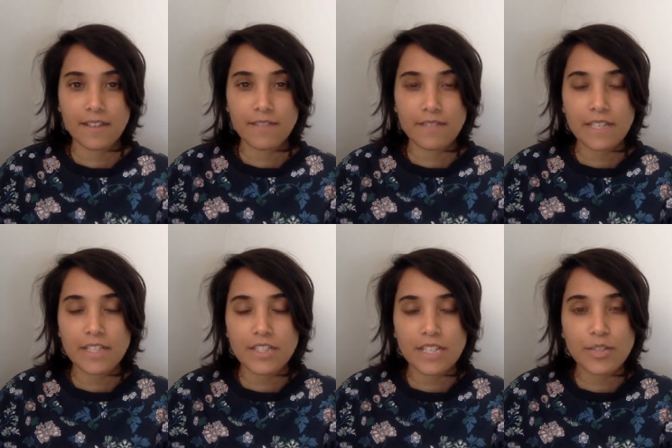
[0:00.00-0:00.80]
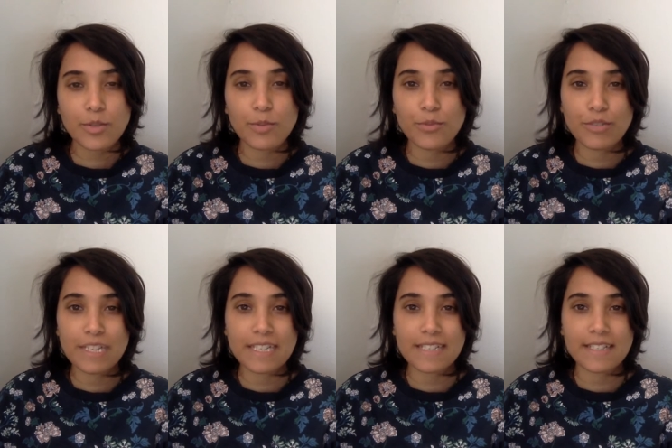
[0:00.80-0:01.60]
feel a gentle
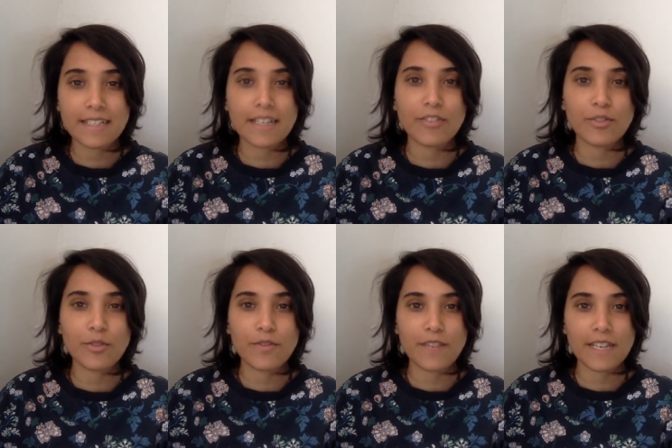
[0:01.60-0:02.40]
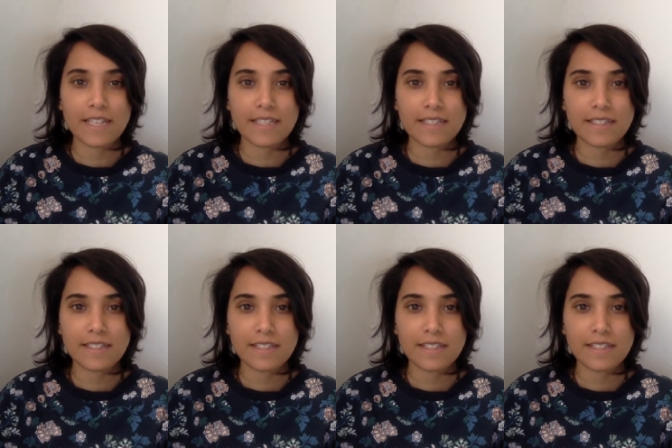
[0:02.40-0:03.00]
breeze against your face,